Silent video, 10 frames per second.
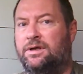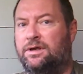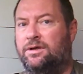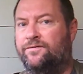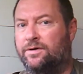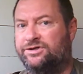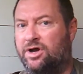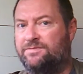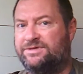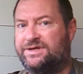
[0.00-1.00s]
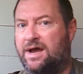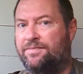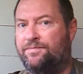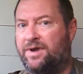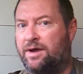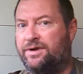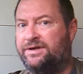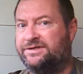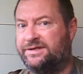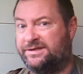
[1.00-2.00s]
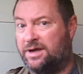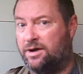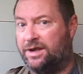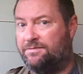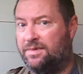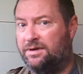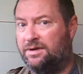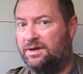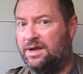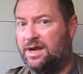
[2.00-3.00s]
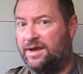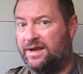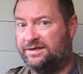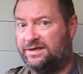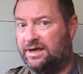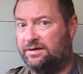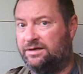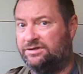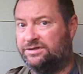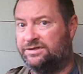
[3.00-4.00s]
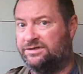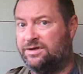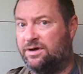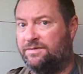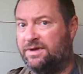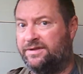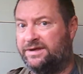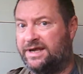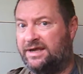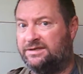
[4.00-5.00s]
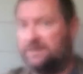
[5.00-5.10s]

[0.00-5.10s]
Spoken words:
you've got timestamp, but it only does the time, and that's it. It just says time and the date.